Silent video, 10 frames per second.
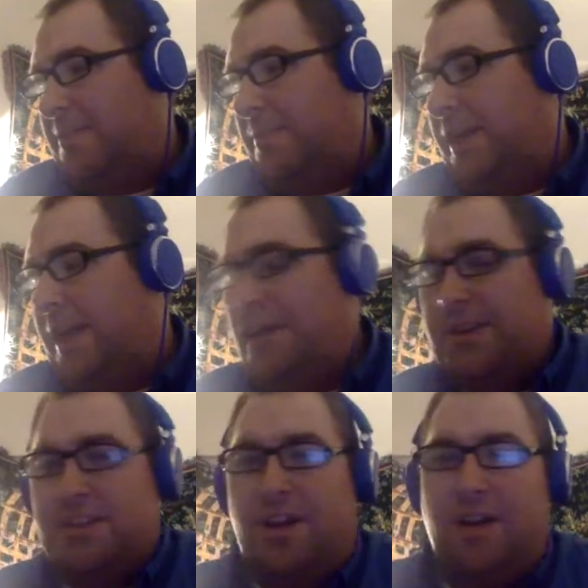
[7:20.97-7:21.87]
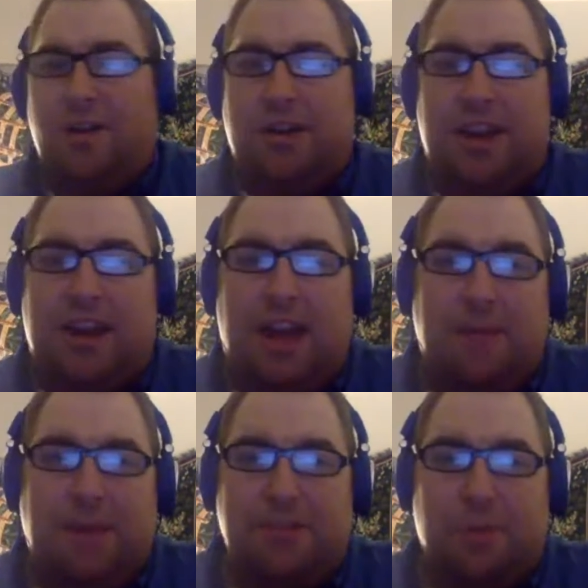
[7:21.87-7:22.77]
But how
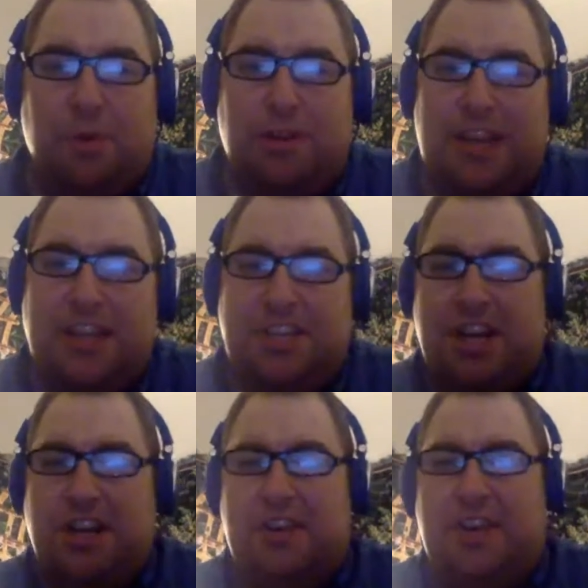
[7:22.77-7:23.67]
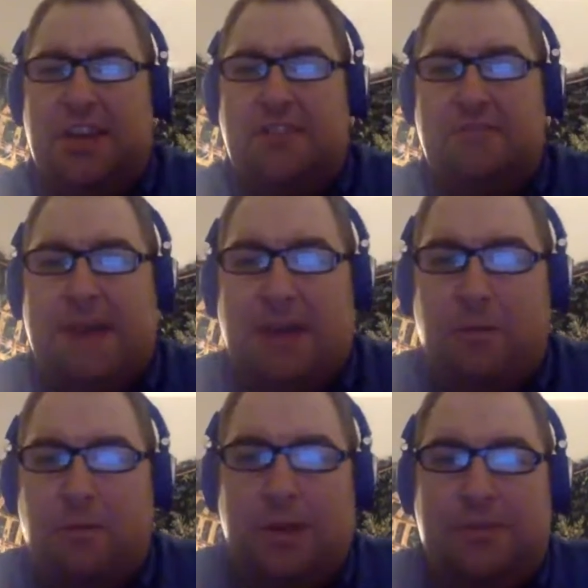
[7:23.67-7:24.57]
much more leash can you give Mac
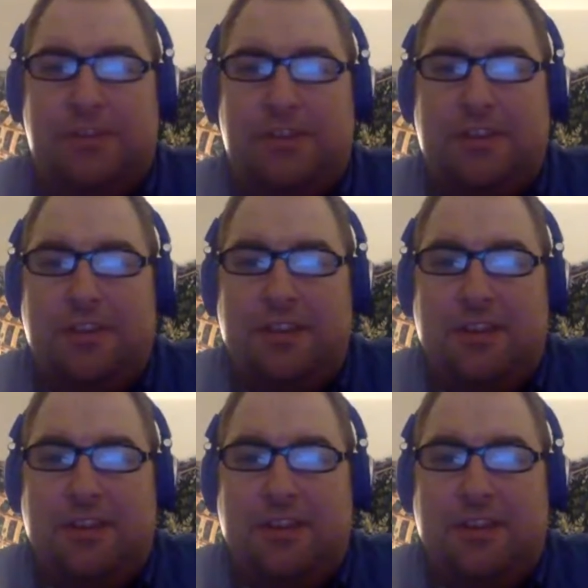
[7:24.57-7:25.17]
Williamson?